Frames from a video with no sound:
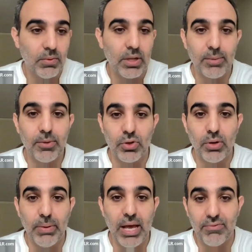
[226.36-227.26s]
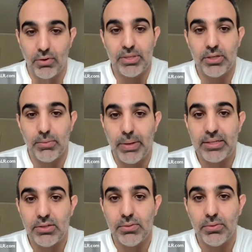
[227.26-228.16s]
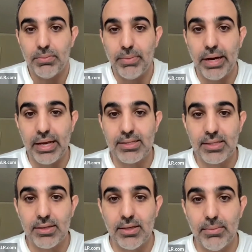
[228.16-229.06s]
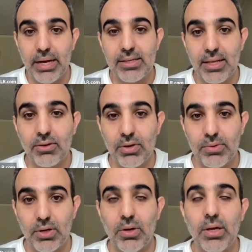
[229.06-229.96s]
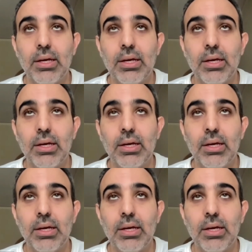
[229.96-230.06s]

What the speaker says: Welcome onto our platform. It's a good place to buy and sell crypto.